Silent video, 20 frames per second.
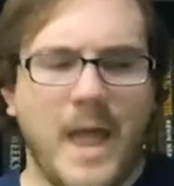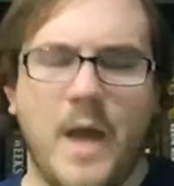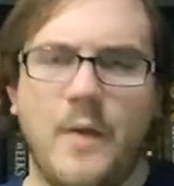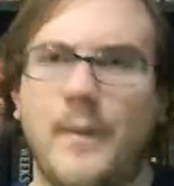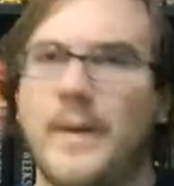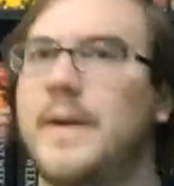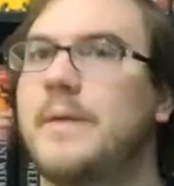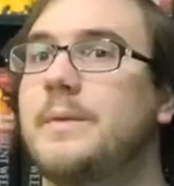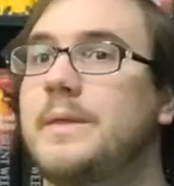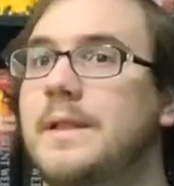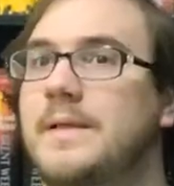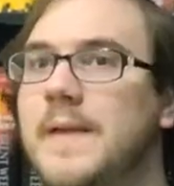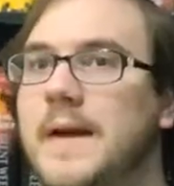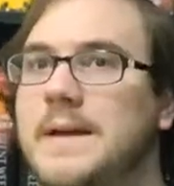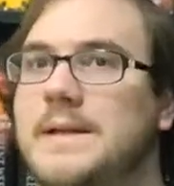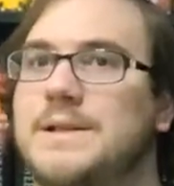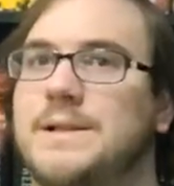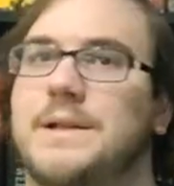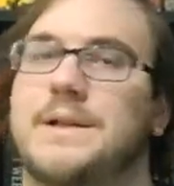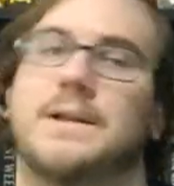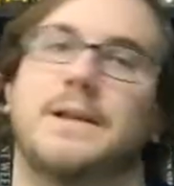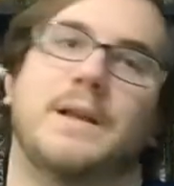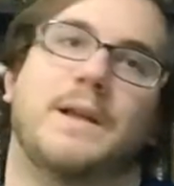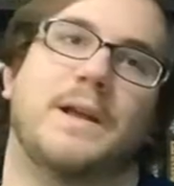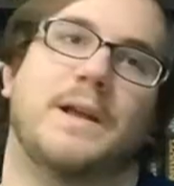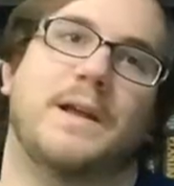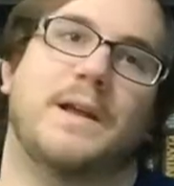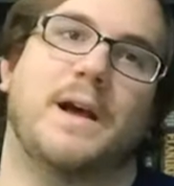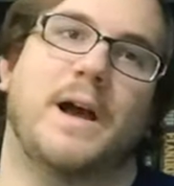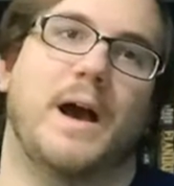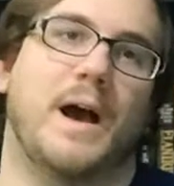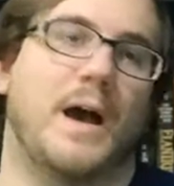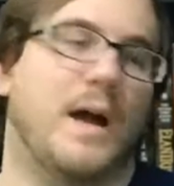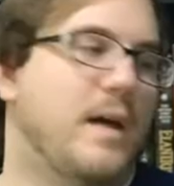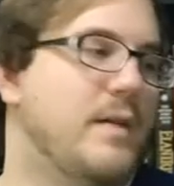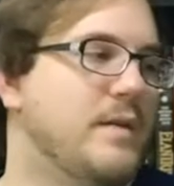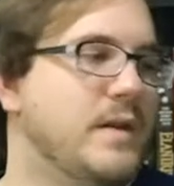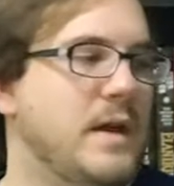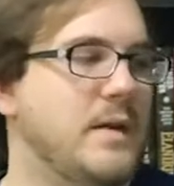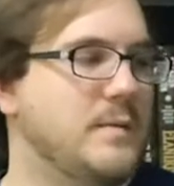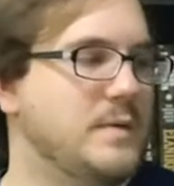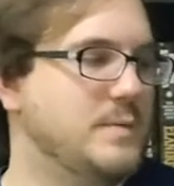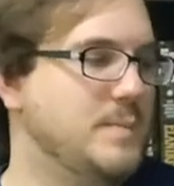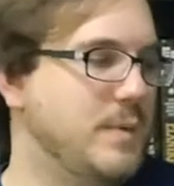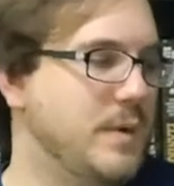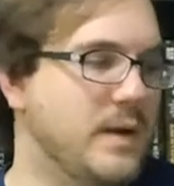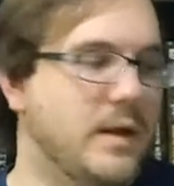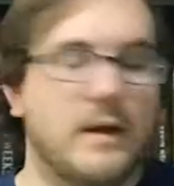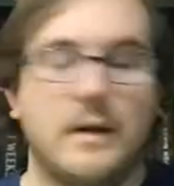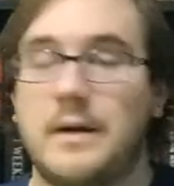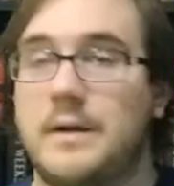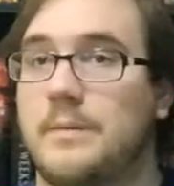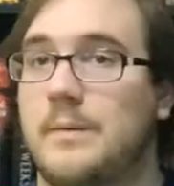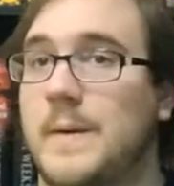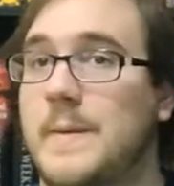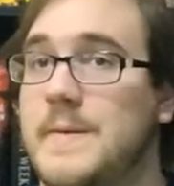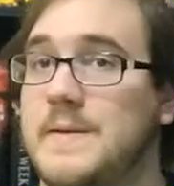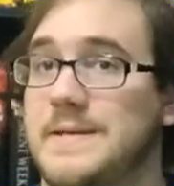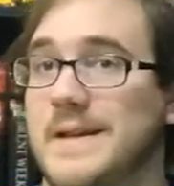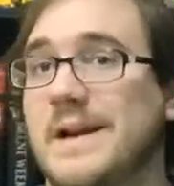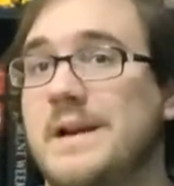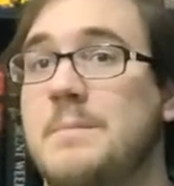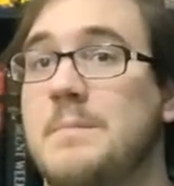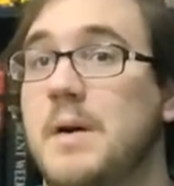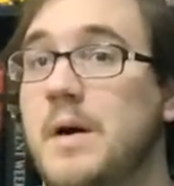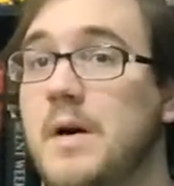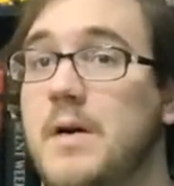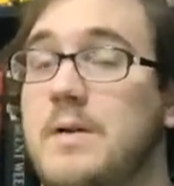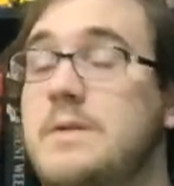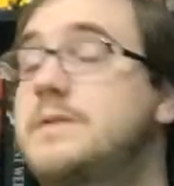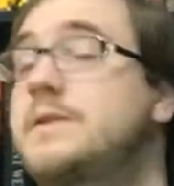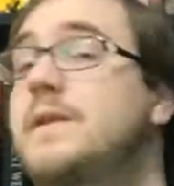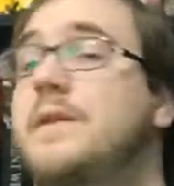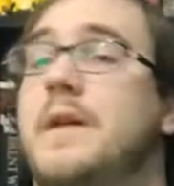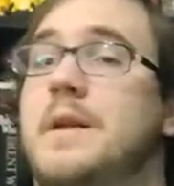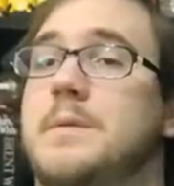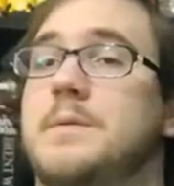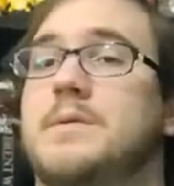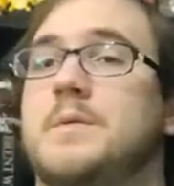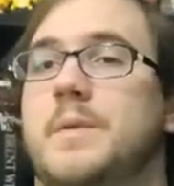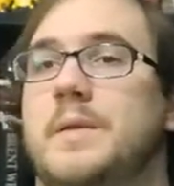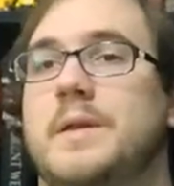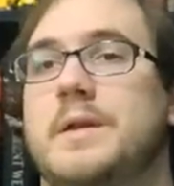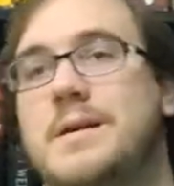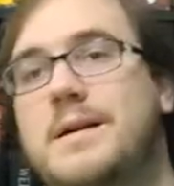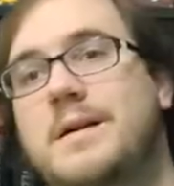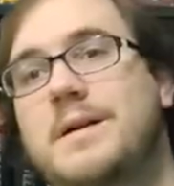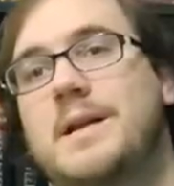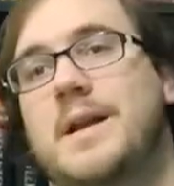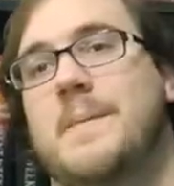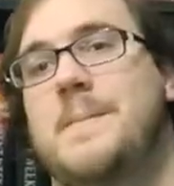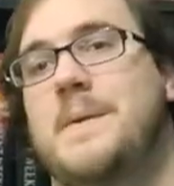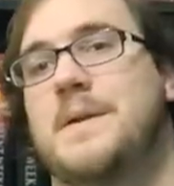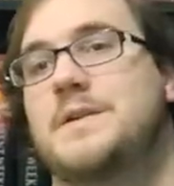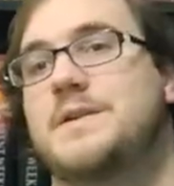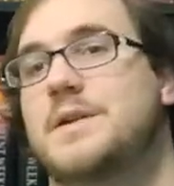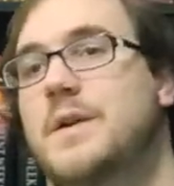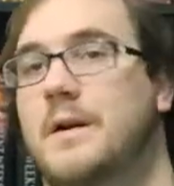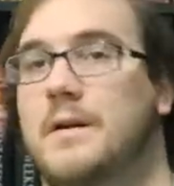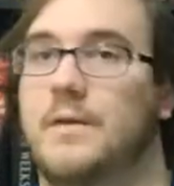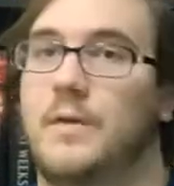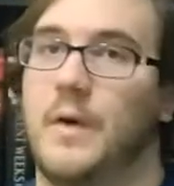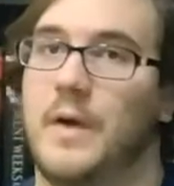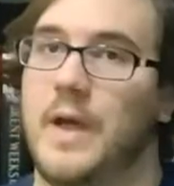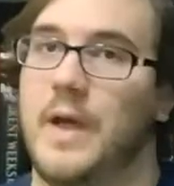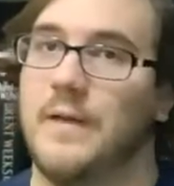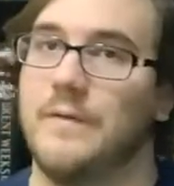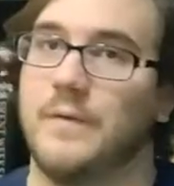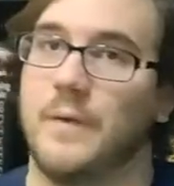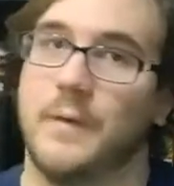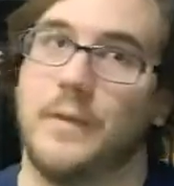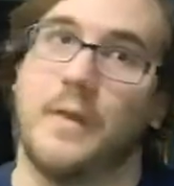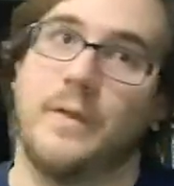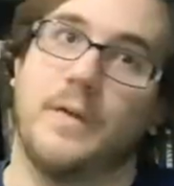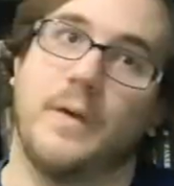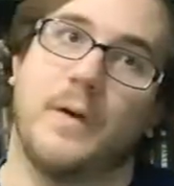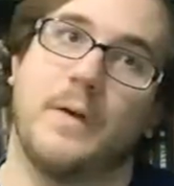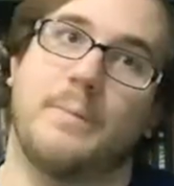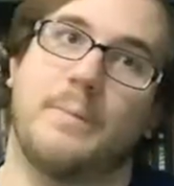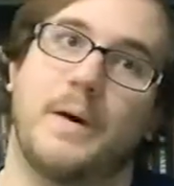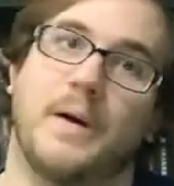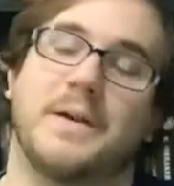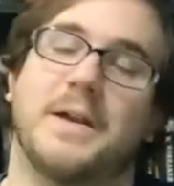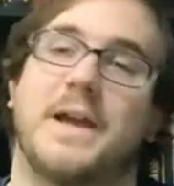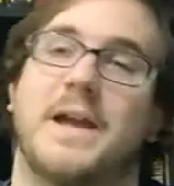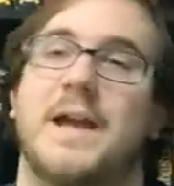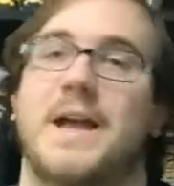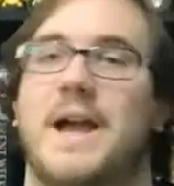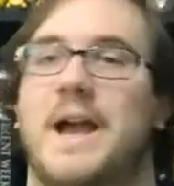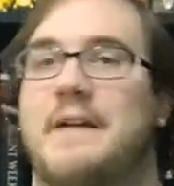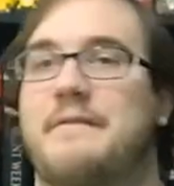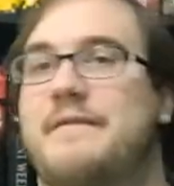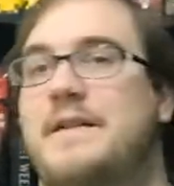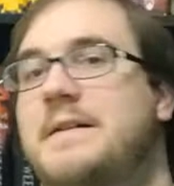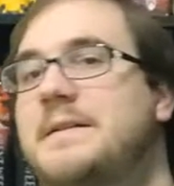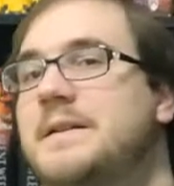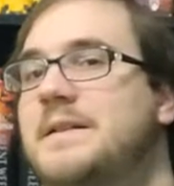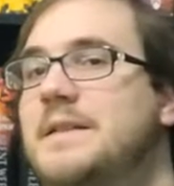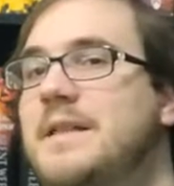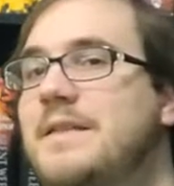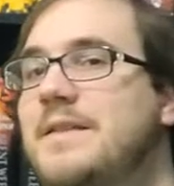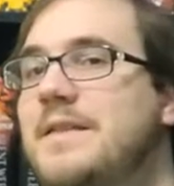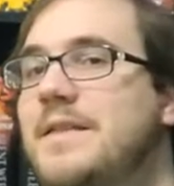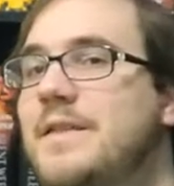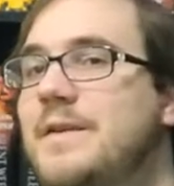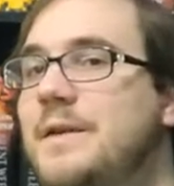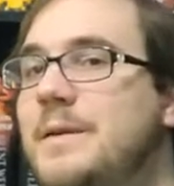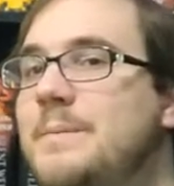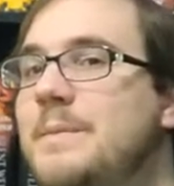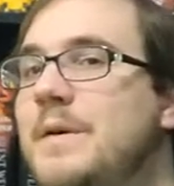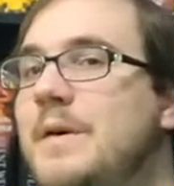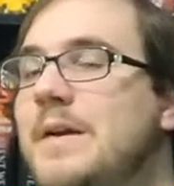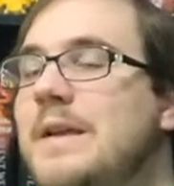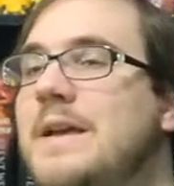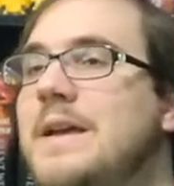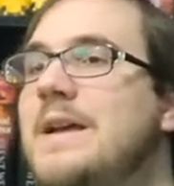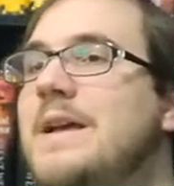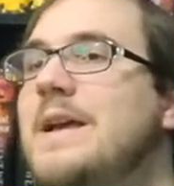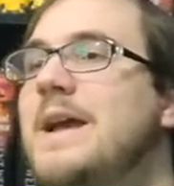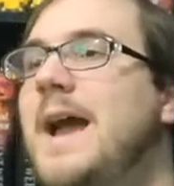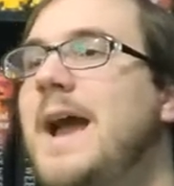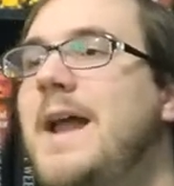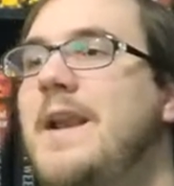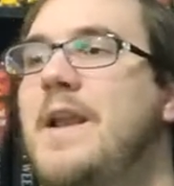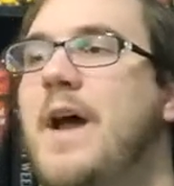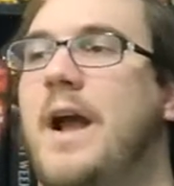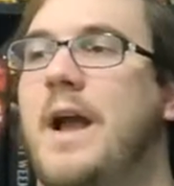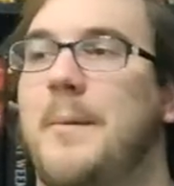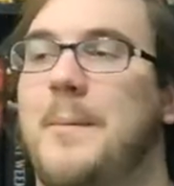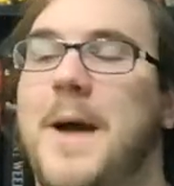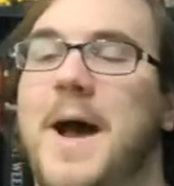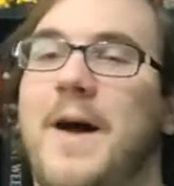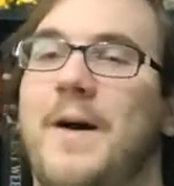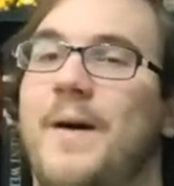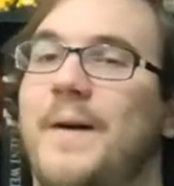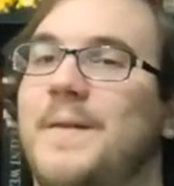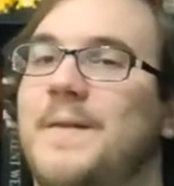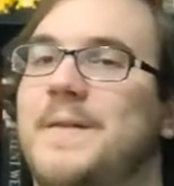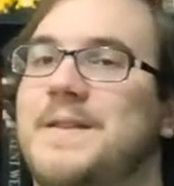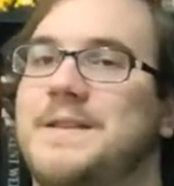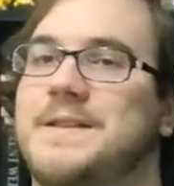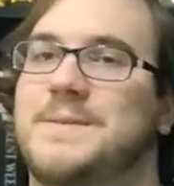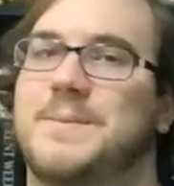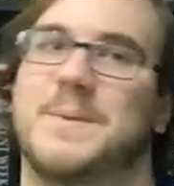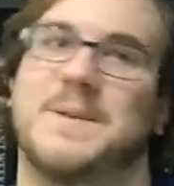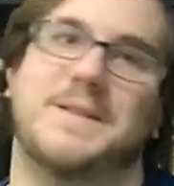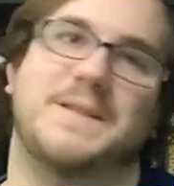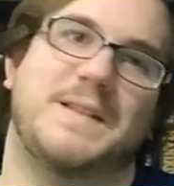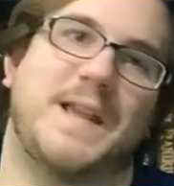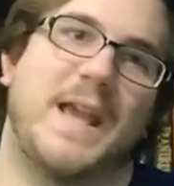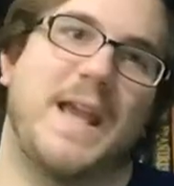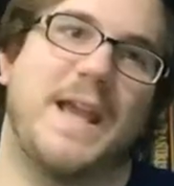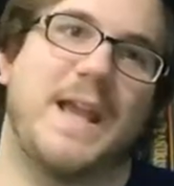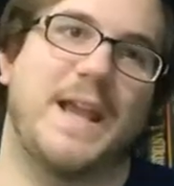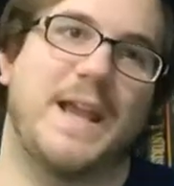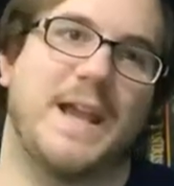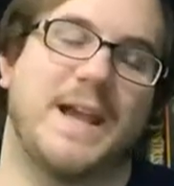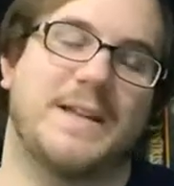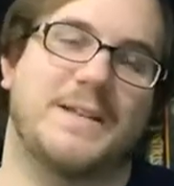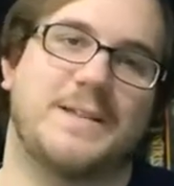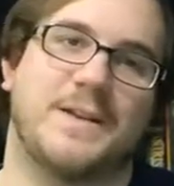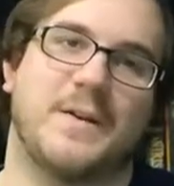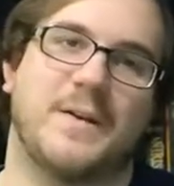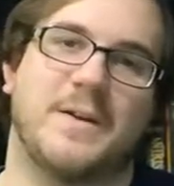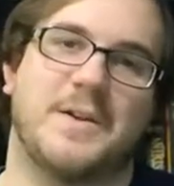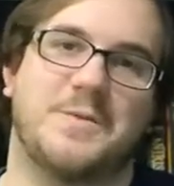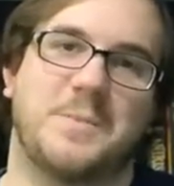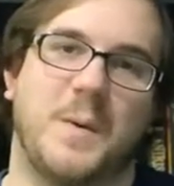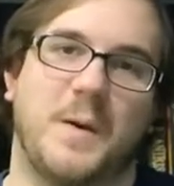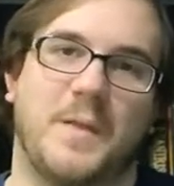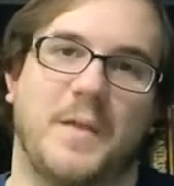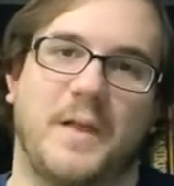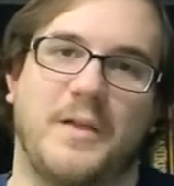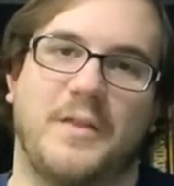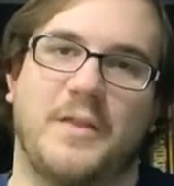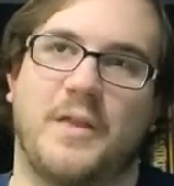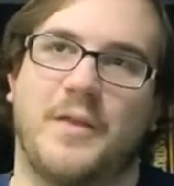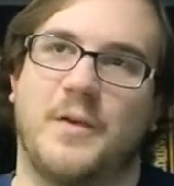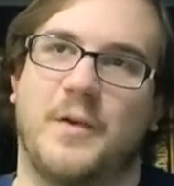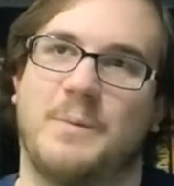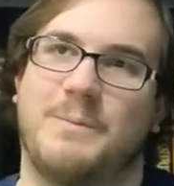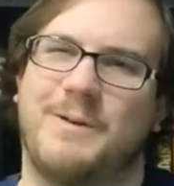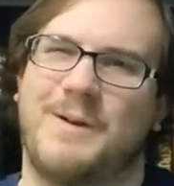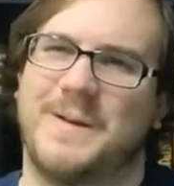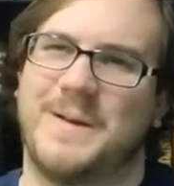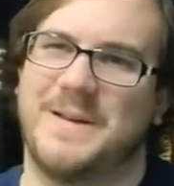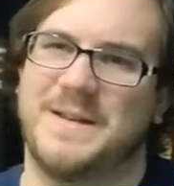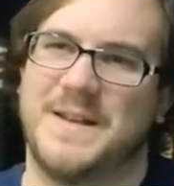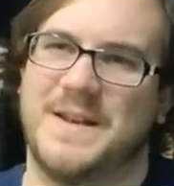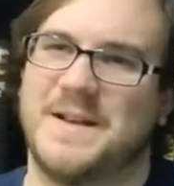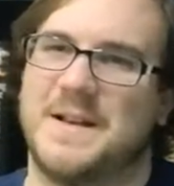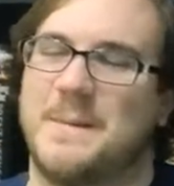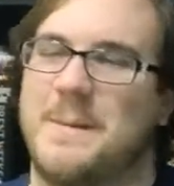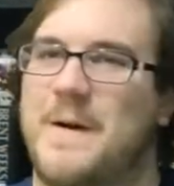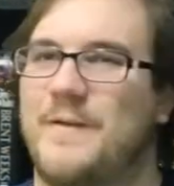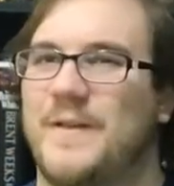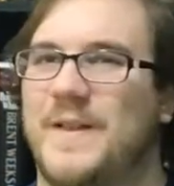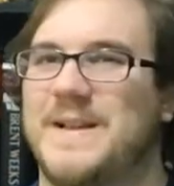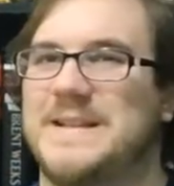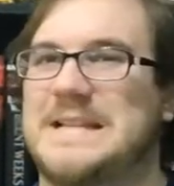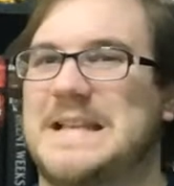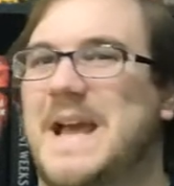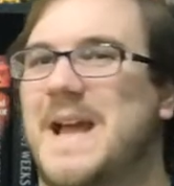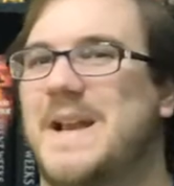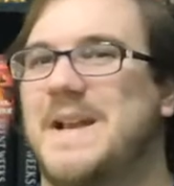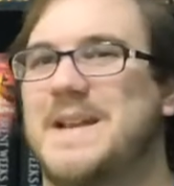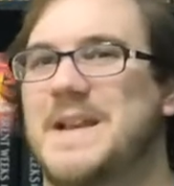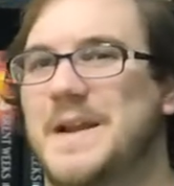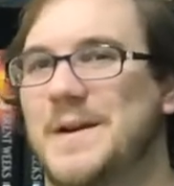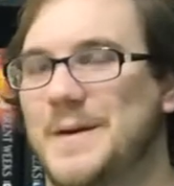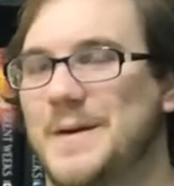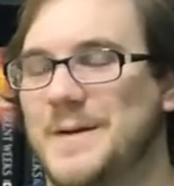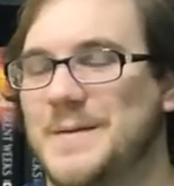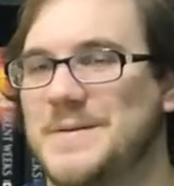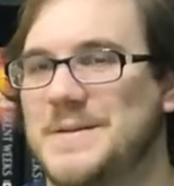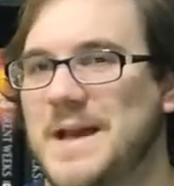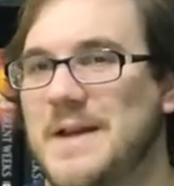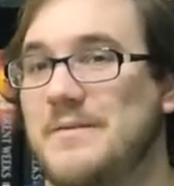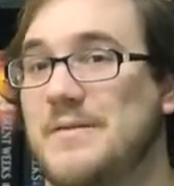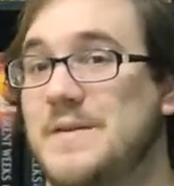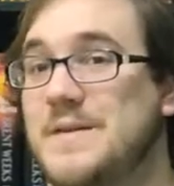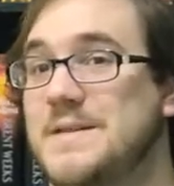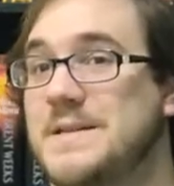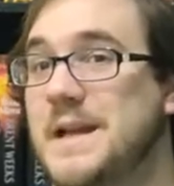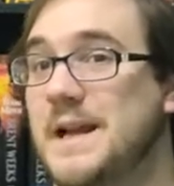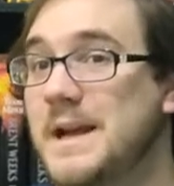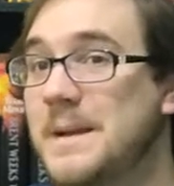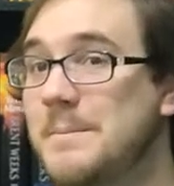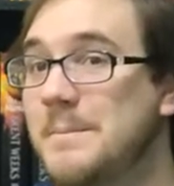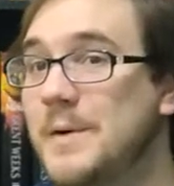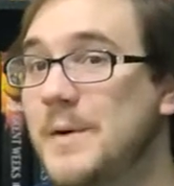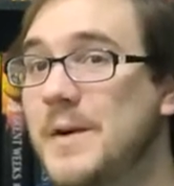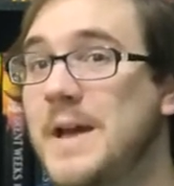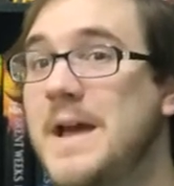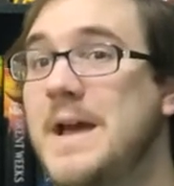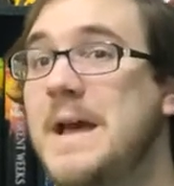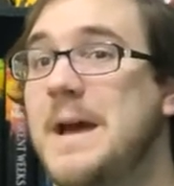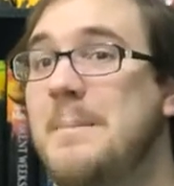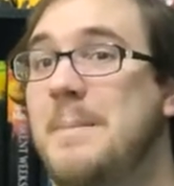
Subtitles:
I read it, really liked it, thought it was pretty good. Read the second book, also thought it was really good, and then started looking for the third book and found out that the third book had not come out. And this was a series where like the third book didn't come out for like 10 years after the second book.